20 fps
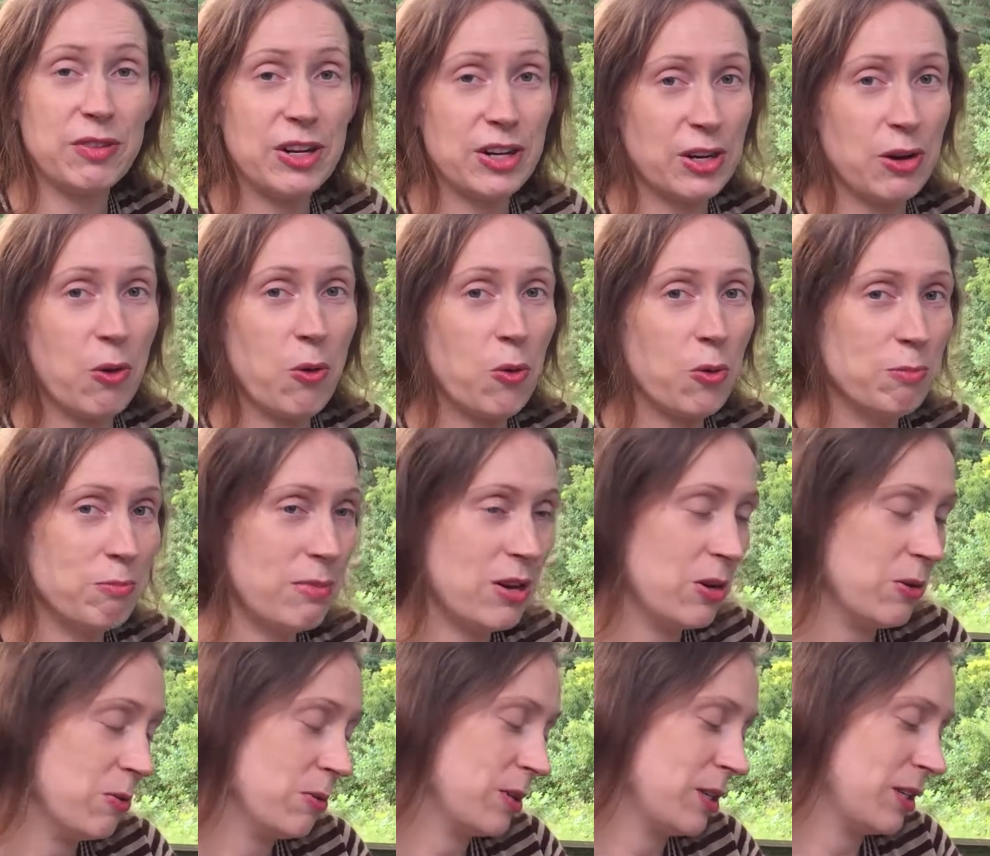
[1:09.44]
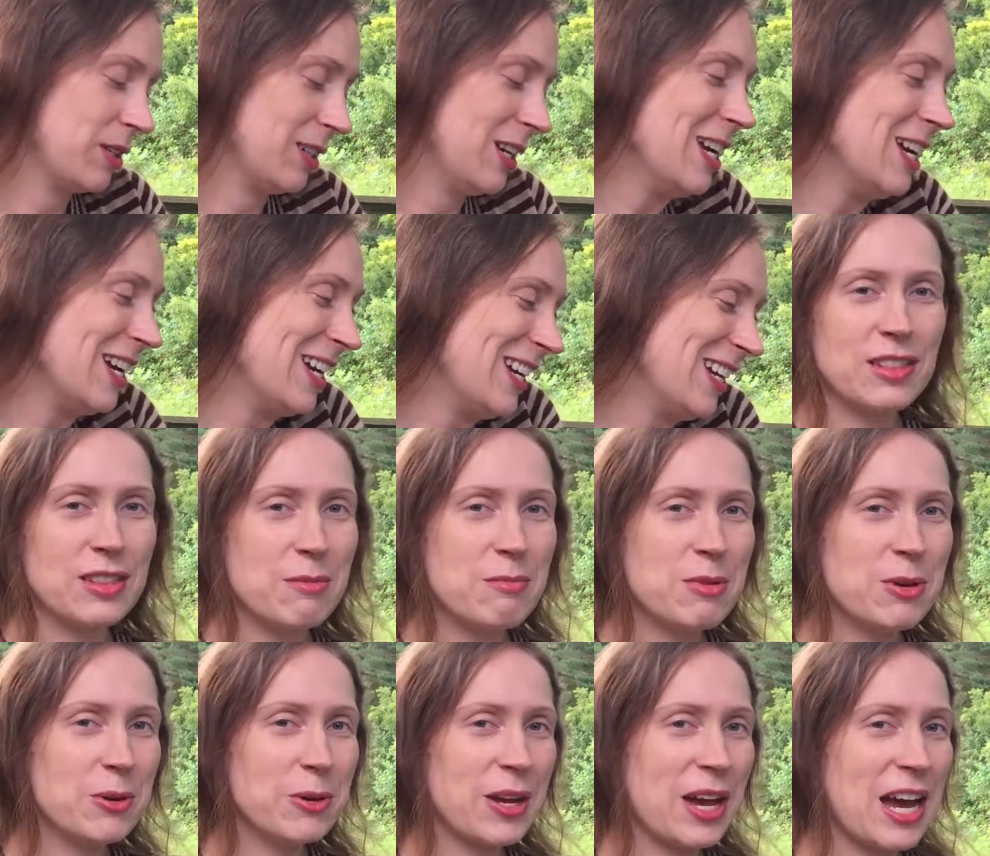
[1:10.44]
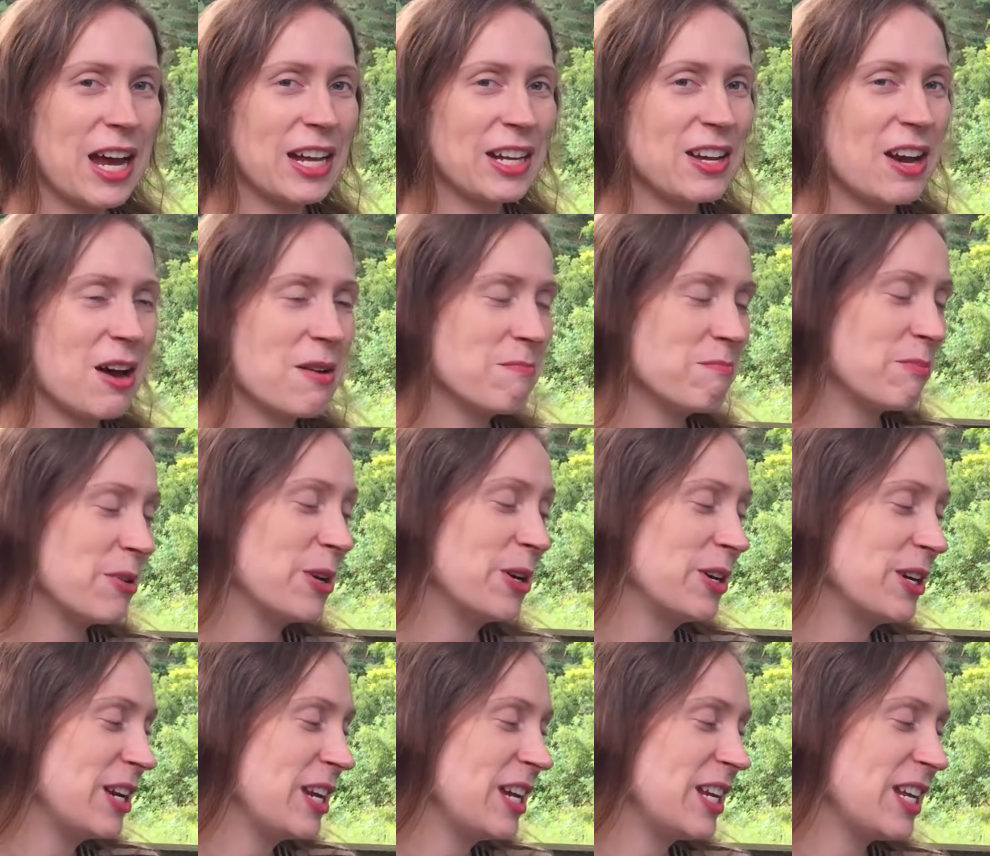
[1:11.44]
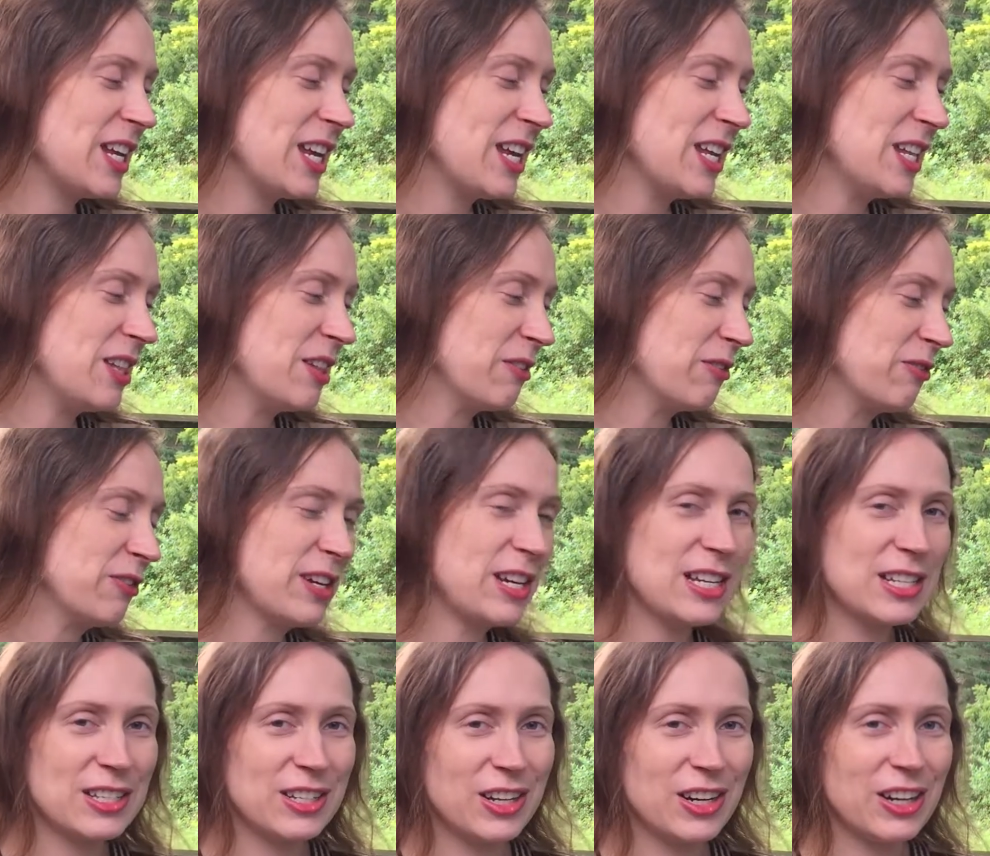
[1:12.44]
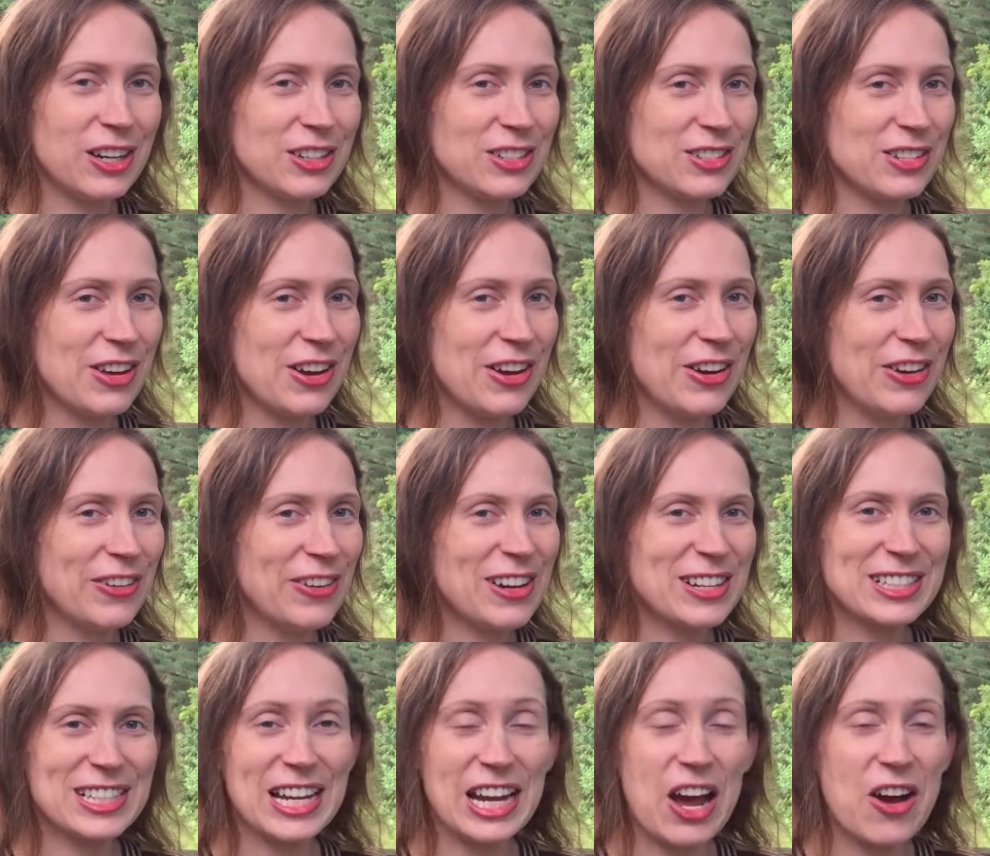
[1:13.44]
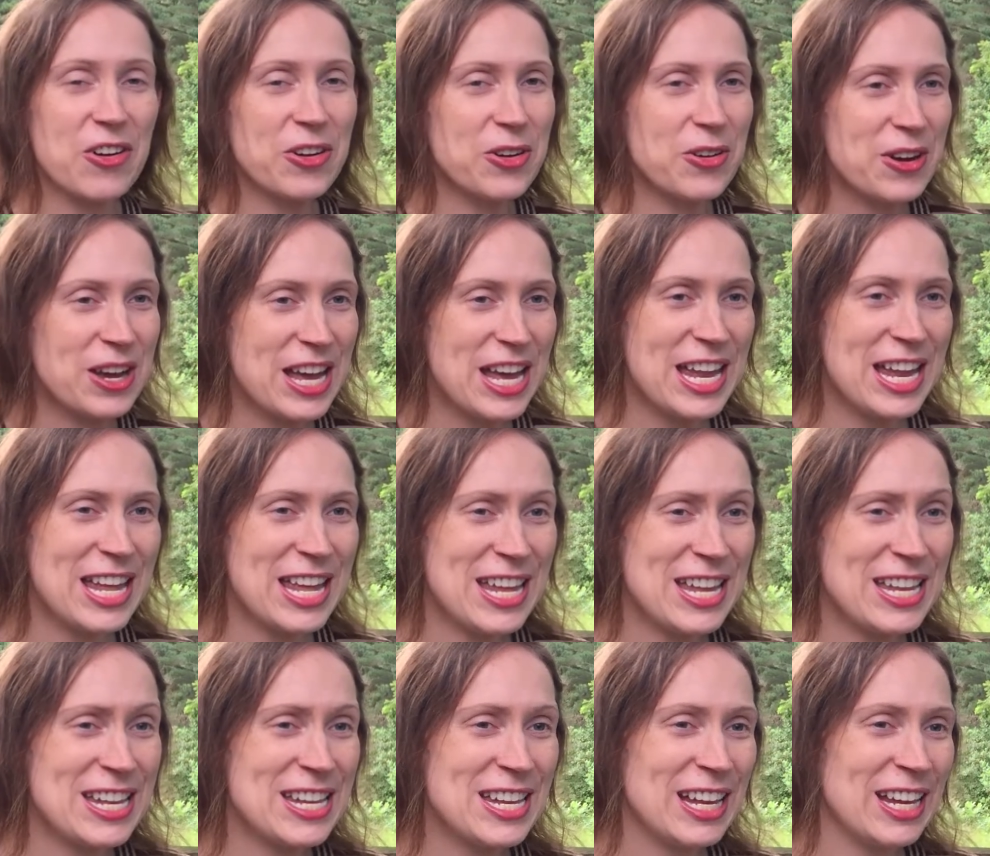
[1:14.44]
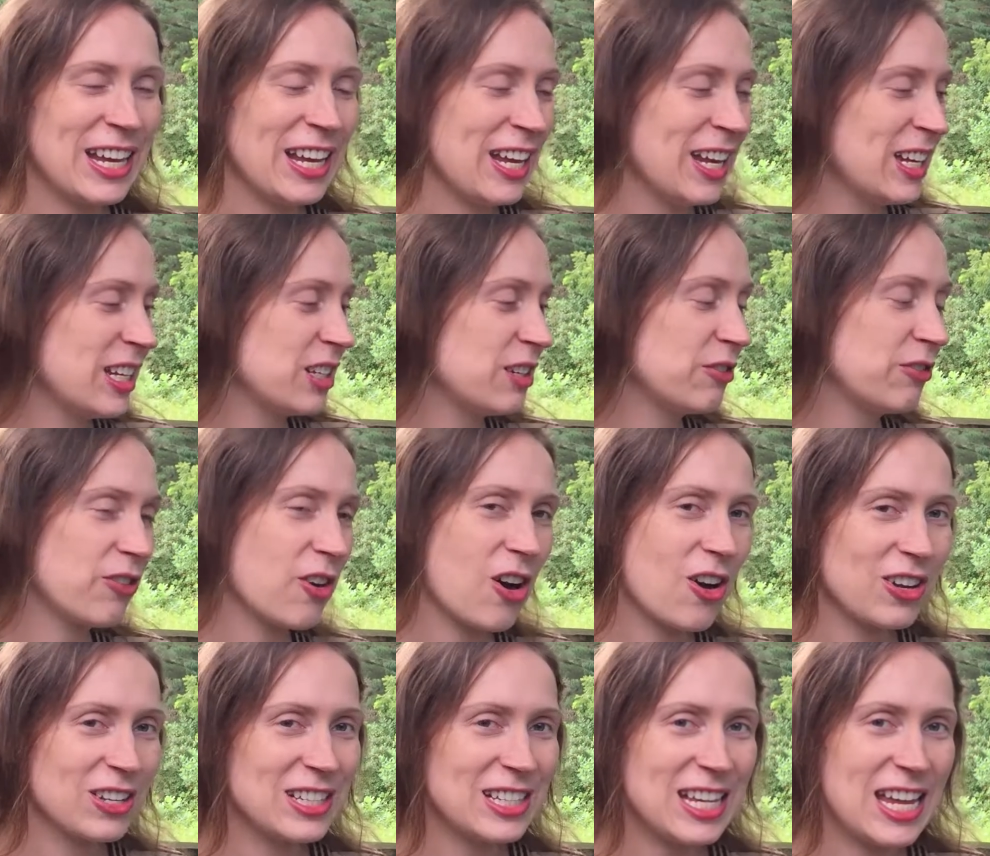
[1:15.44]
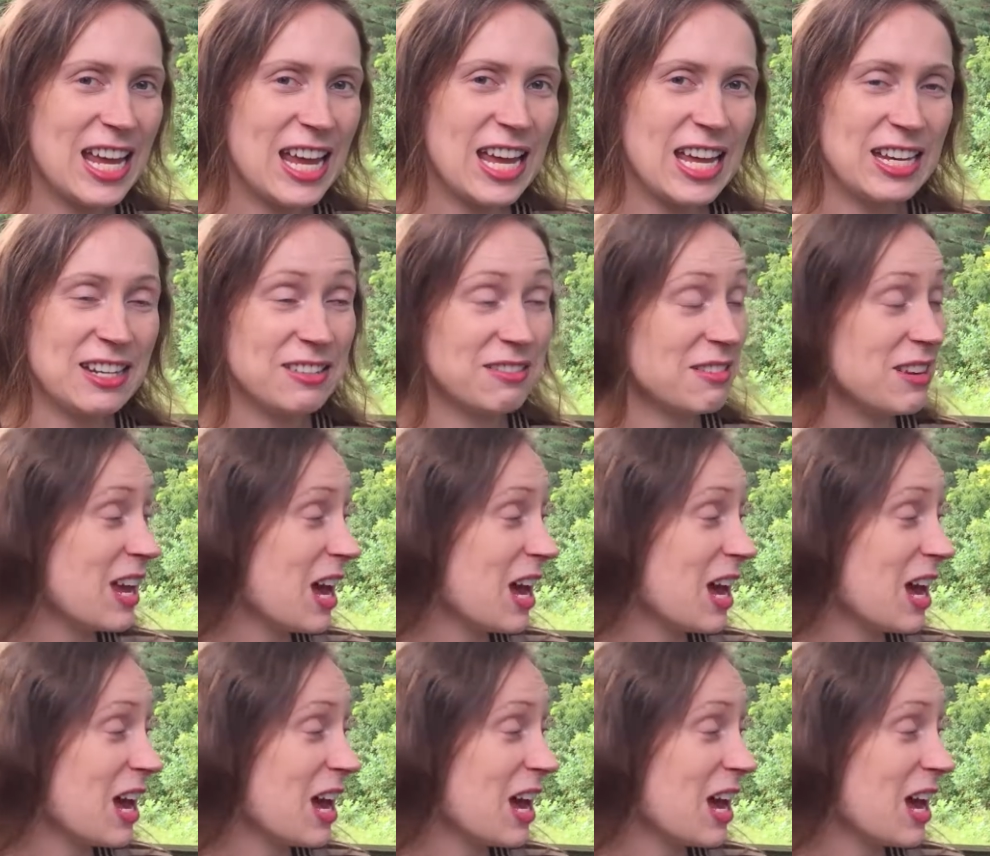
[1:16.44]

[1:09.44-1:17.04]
is very old milk. The milk had gotten buried in the freezer, so I was like, I'll go ahead, defrost it.